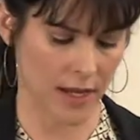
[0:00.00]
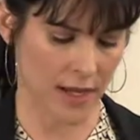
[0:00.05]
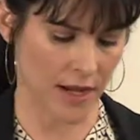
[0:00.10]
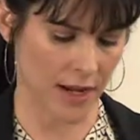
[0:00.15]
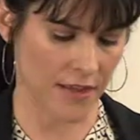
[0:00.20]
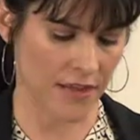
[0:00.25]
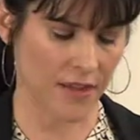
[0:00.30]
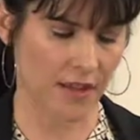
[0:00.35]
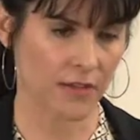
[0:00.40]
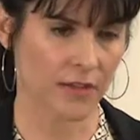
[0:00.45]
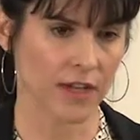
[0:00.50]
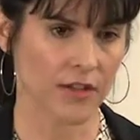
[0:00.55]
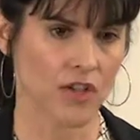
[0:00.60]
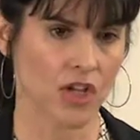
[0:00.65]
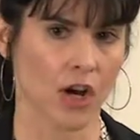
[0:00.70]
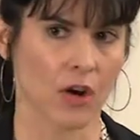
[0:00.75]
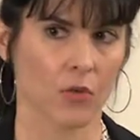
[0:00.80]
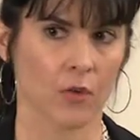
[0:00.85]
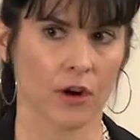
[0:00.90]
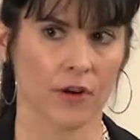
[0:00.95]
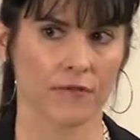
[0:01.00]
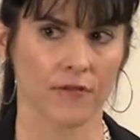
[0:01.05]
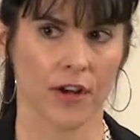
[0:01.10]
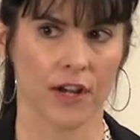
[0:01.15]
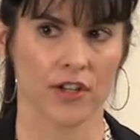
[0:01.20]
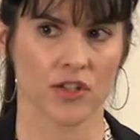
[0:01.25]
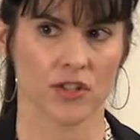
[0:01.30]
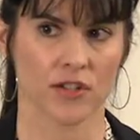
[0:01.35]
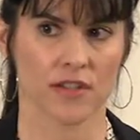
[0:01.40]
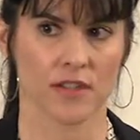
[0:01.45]
And I think that child welfare
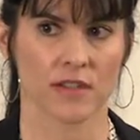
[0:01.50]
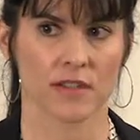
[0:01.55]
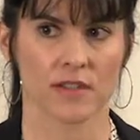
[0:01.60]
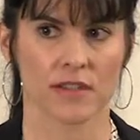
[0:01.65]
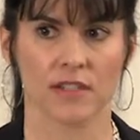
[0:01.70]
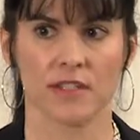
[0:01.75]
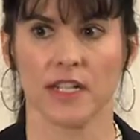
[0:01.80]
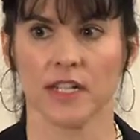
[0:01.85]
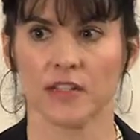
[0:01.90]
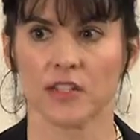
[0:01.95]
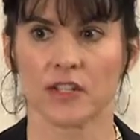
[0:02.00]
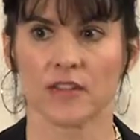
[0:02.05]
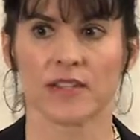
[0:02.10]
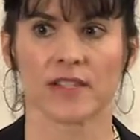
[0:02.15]
agencies need to